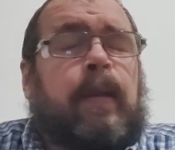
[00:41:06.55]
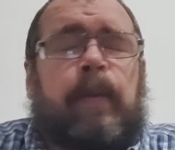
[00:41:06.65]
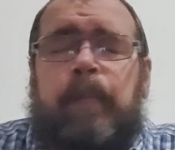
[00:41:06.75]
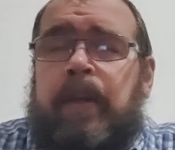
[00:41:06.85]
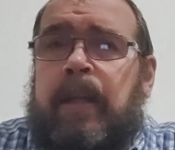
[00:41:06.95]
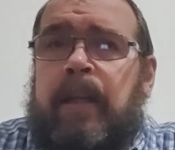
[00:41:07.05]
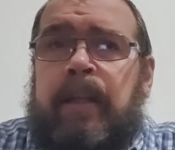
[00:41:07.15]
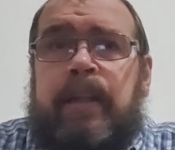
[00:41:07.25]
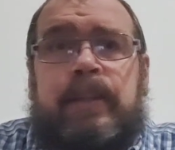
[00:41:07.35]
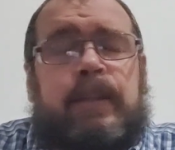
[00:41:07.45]
The
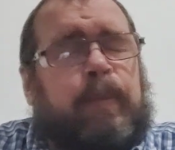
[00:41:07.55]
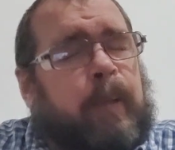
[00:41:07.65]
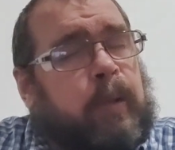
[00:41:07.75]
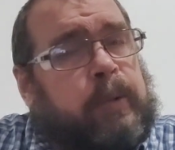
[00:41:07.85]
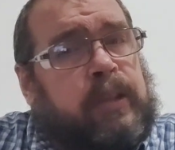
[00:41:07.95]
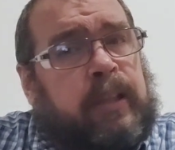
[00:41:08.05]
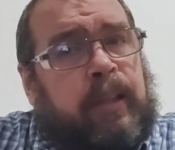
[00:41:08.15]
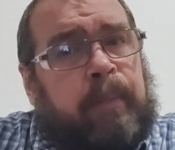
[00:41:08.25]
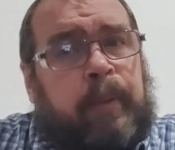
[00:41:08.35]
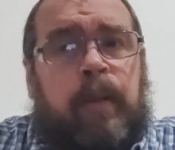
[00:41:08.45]
Benelli is supposedly
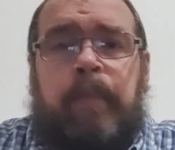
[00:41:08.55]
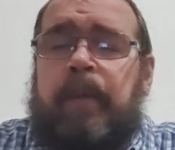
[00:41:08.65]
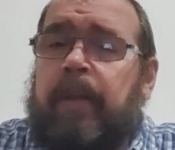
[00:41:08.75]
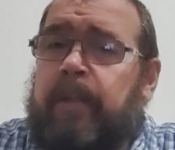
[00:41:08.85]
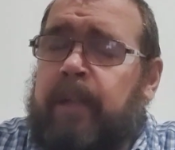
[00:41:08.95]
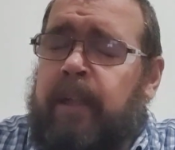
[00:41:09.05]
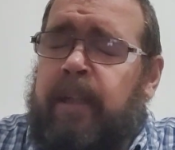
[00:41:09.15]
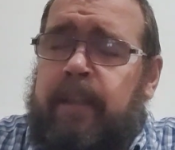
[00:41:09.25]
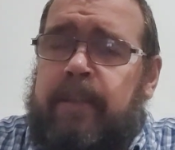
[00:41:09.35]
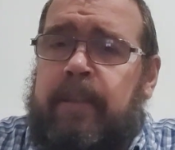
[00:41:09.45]
a better built
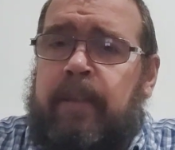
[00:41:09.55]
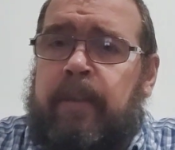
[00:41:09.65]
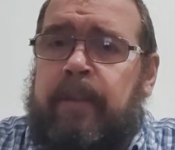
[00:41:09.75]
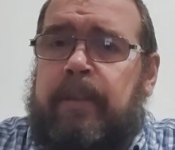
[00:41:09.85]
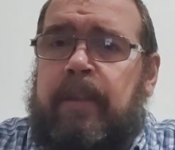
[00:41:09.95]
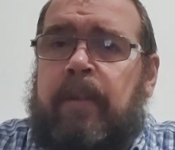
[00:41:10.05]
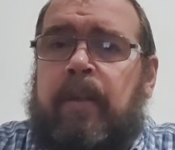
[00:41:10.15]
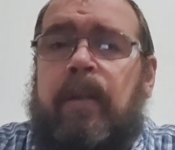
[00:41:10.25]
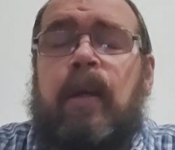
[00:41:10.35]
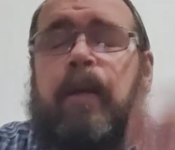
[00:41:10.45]
gun,
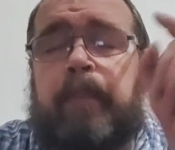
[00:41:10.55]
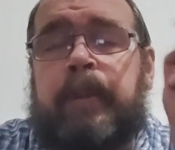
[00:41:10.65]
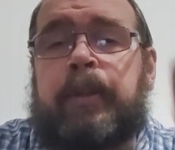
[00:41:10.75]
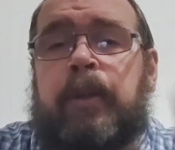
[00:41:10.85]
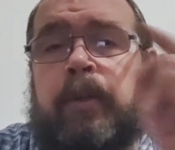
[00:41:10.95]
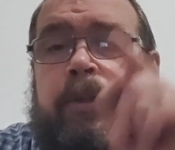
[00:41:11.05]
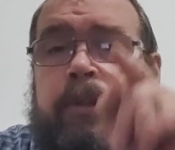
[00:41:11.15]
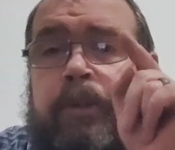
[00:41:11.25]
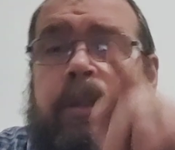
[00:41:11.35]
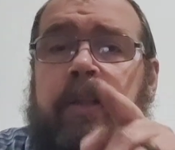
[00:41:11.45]
etc., but you're going to
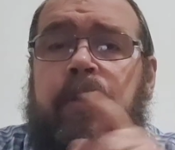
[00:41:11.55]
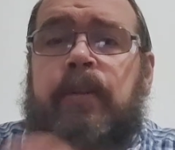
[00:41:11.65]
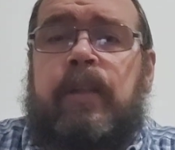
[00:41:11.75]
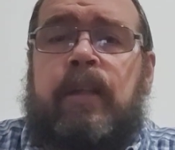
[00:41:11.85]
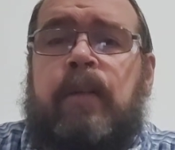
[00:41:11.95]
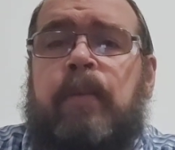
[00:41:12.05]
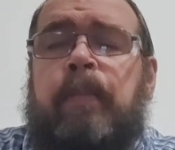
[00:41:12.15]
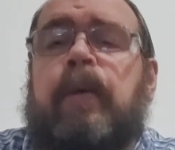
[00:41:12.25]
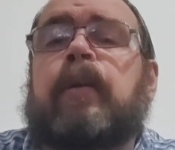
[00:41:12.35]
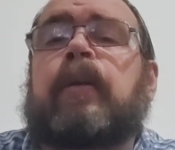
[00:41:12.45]
shoot that 1300
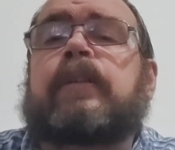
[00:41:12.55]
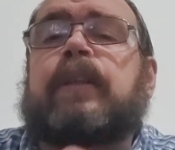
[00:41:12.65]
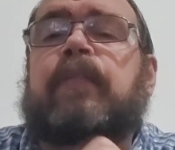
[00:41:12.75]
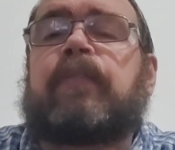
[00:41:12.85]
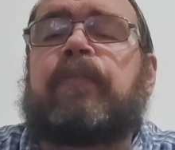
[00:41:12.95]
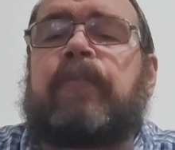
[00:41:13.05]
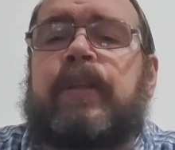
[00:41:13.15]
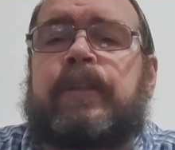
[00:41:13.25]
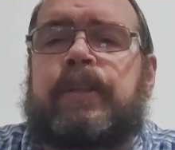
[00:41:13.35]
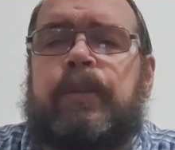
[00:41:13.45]
better because it
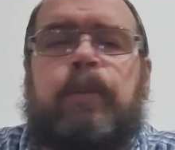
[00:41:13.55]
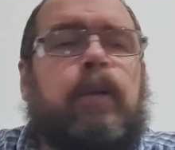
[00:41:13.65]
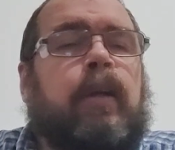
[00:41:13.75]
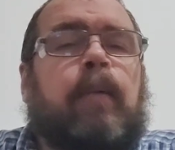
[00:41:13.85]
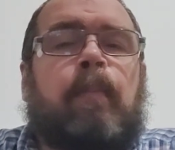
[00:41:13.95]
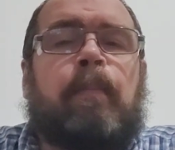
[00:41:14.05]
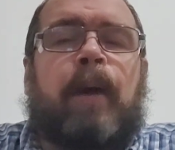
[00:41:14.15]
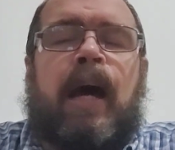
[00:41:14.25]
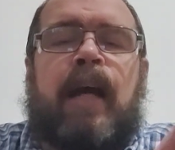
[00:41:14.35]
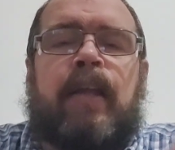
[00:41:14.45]
fits you.
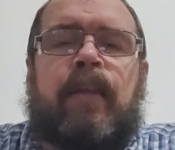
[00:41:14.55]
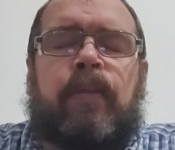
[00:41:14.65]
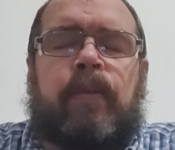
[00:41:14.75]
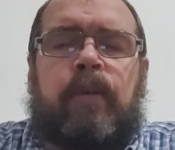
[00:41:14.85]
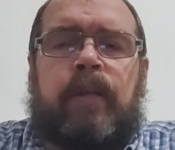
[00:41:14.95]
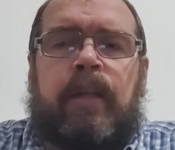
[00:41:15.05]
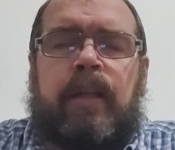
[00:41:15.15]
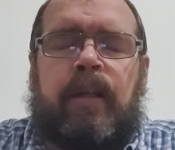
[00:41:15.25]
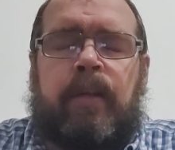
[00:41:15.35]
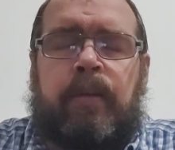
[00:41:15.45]
Buy the
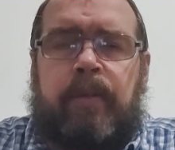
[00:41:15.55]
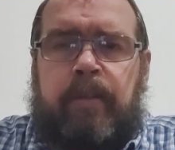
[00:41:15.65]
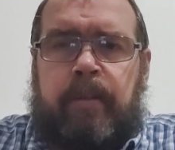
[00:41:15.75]
1300.